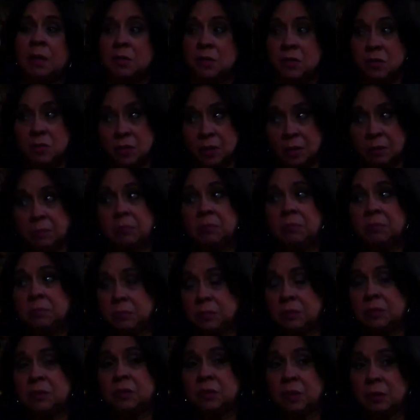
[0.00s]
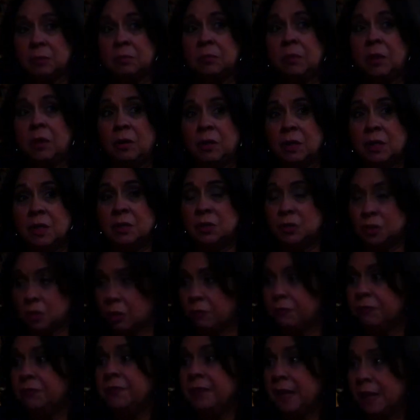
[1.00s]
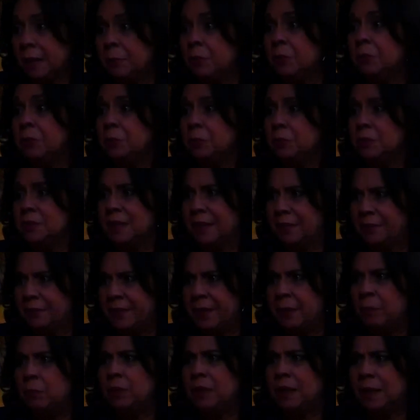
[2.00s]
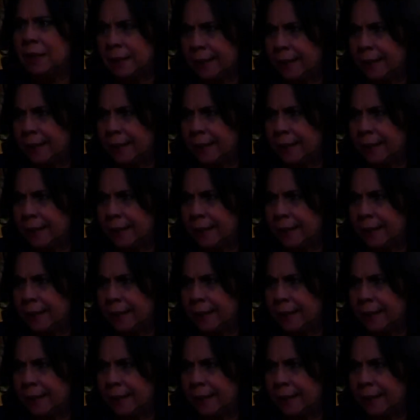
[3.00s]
some, some tough neighborhoods and they would